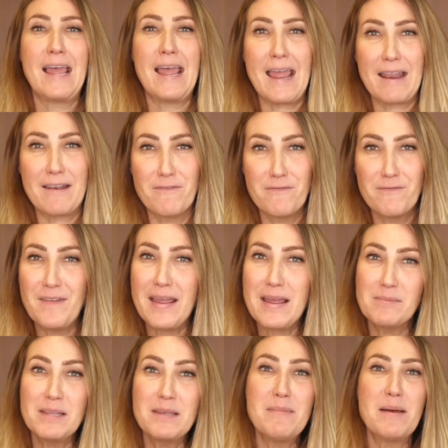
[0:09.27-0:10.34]
and
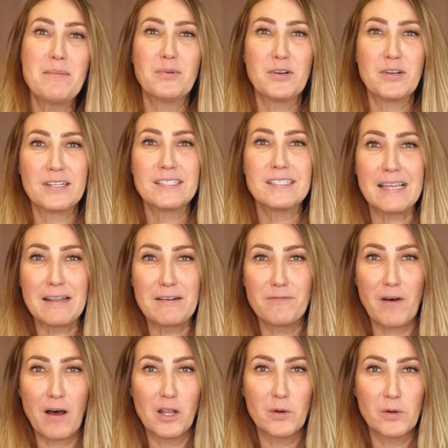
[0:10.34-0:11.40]
family members and
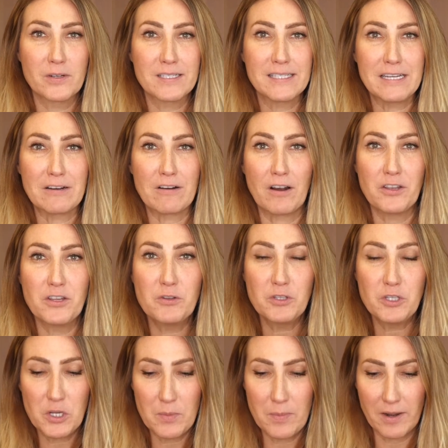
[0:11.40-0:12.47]
followers here on
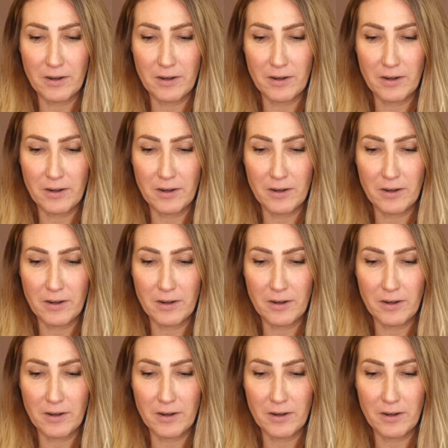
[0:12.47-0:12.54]
YouTube,